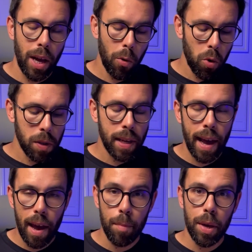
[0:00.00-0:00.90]
I was
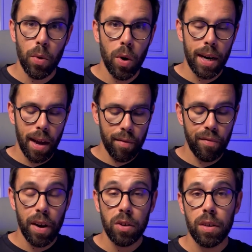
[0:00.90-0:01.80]
happy when I
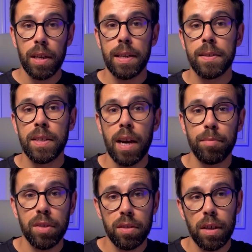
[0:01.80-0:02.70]
found this
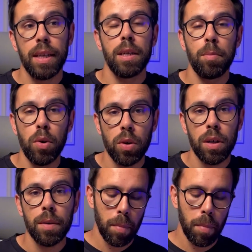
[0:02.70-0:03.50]
chapter in the book.